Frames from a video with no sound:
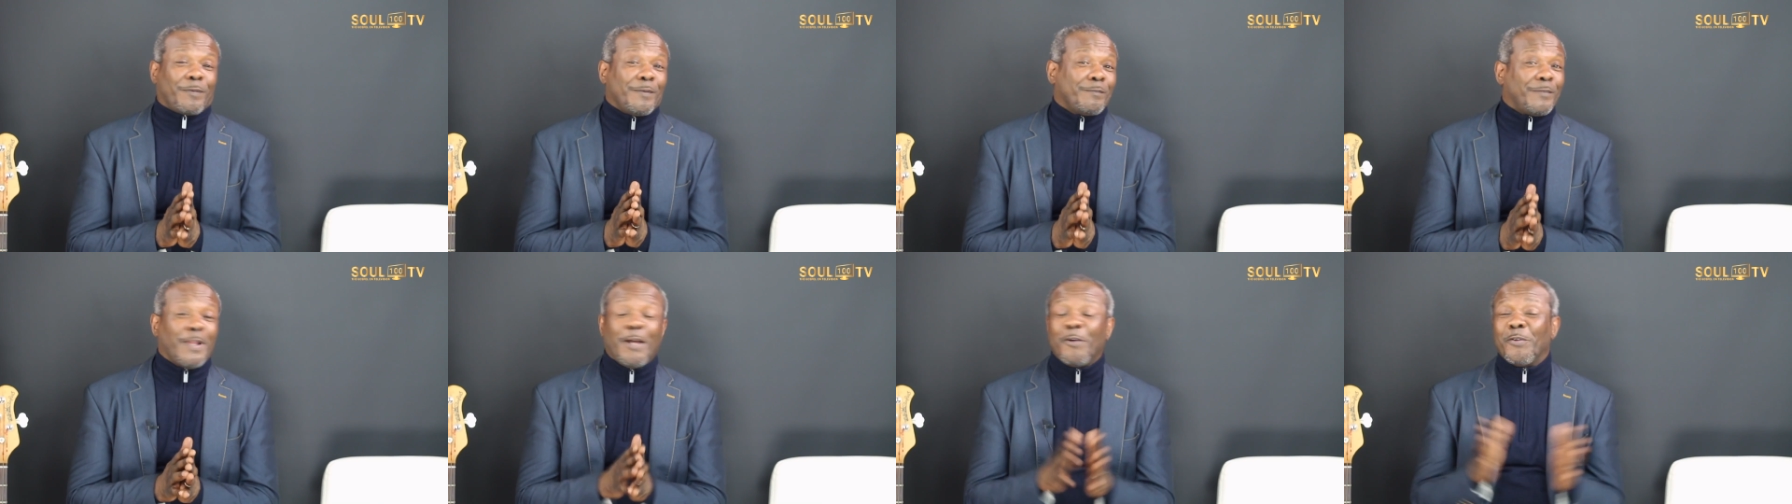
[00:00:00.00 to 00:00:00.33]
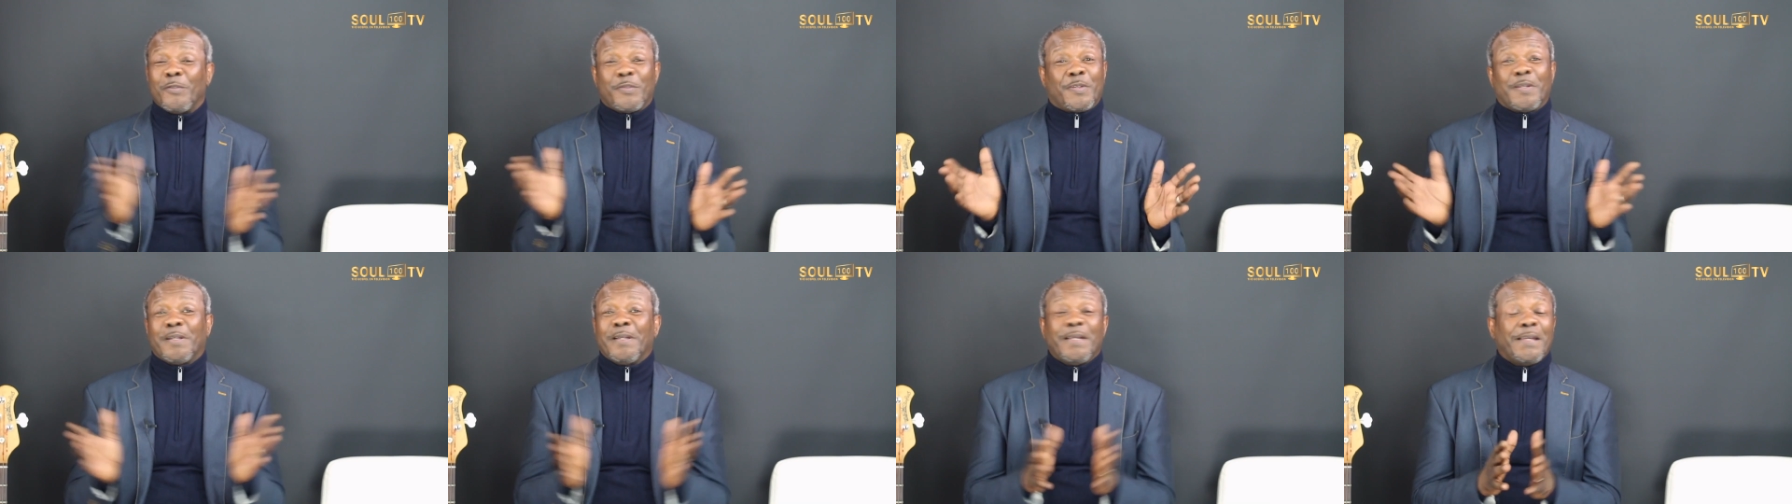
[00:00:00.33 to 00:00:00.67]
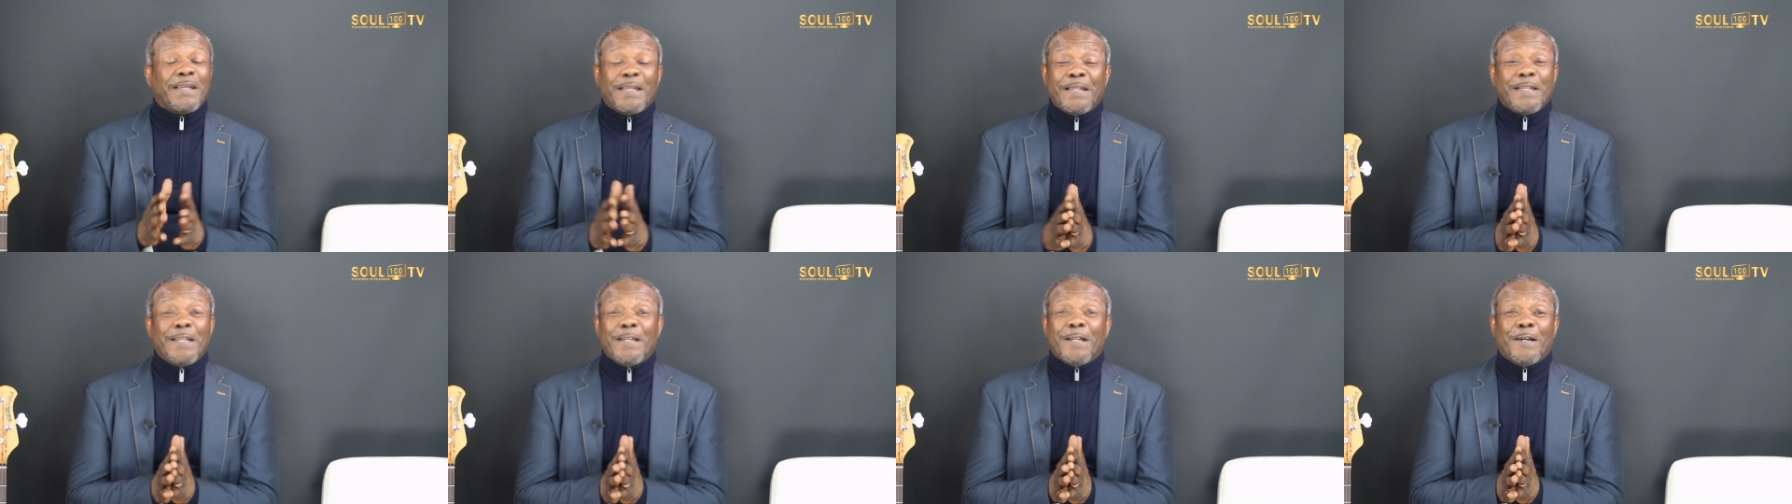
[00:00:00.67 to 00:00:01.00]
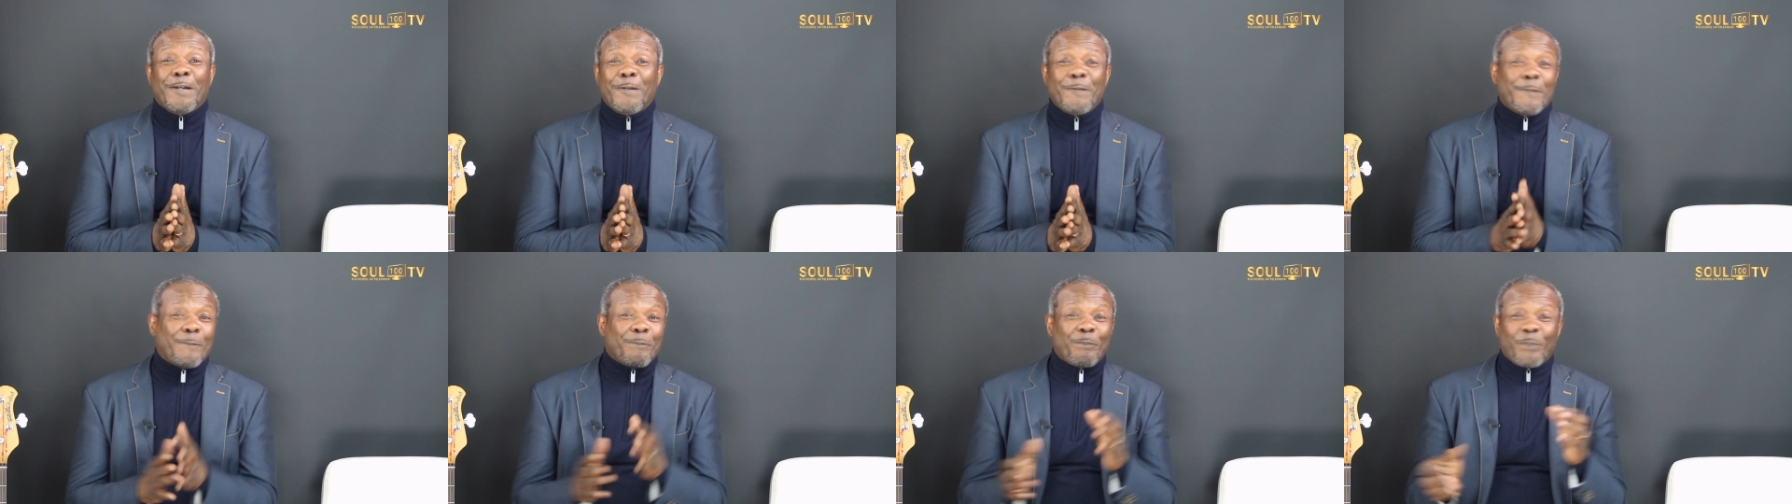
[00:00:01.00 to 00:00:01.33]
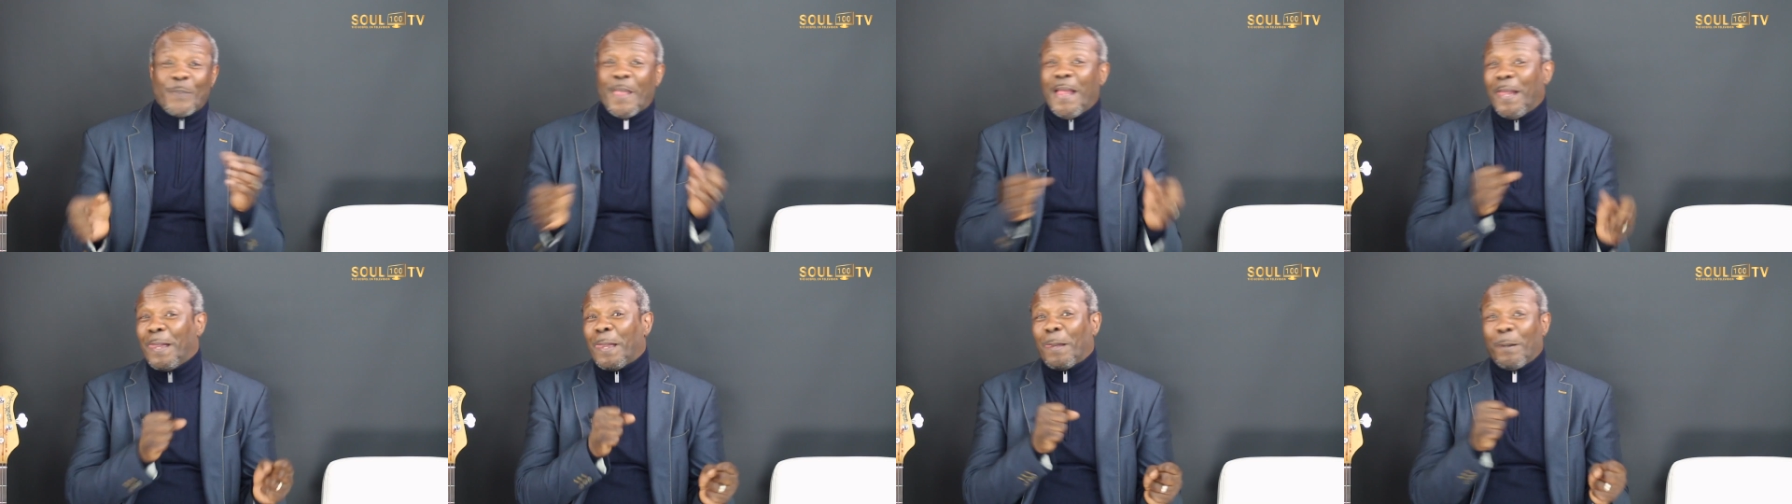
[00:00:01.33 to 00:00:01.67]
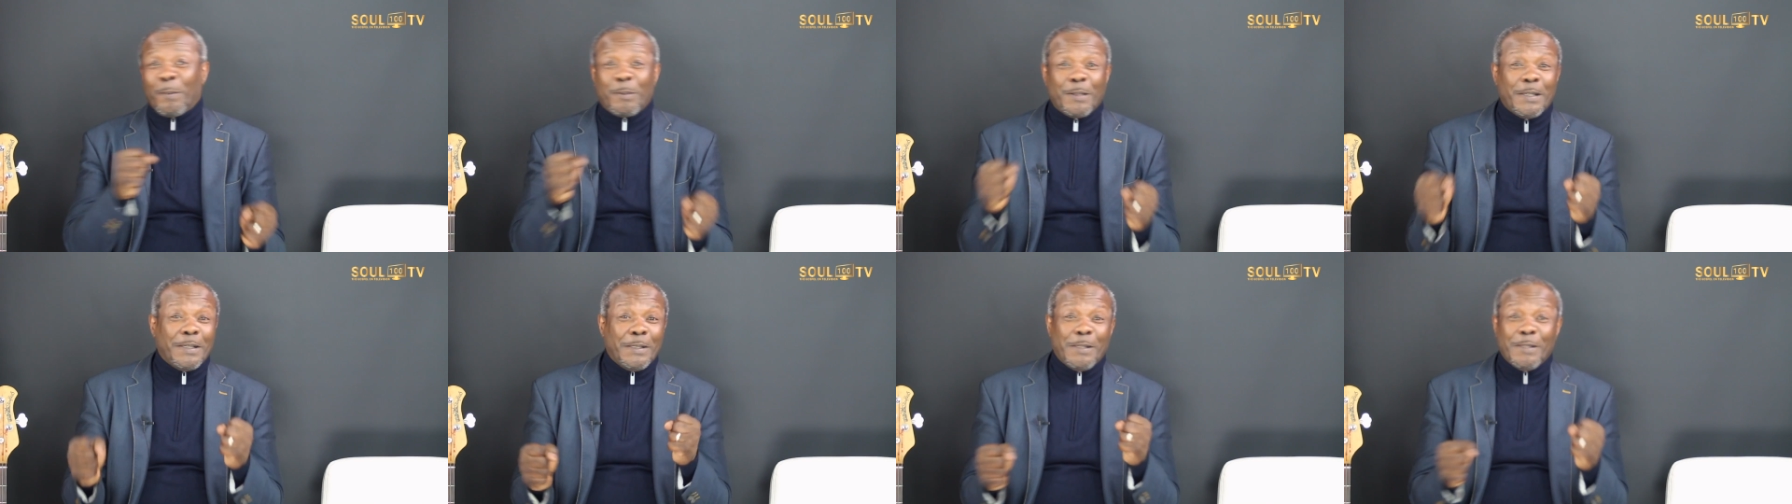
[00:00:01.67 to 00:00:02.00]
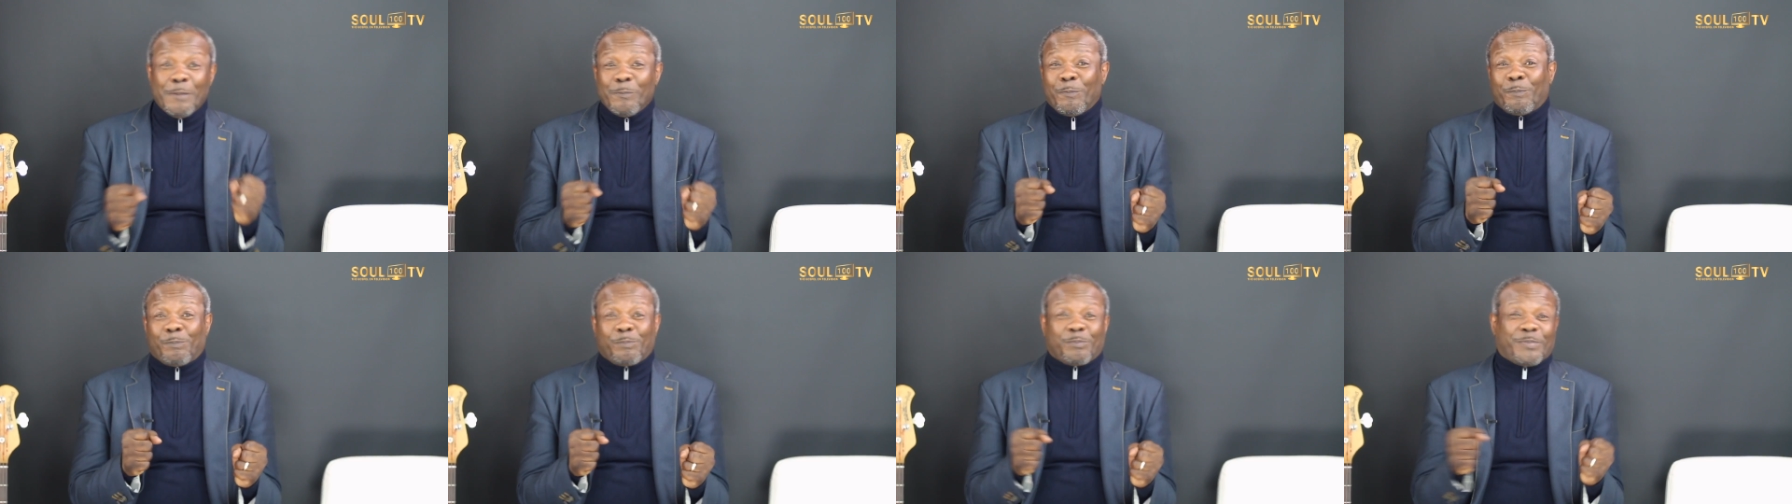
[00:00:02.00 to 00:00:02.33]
from those, you know, uh,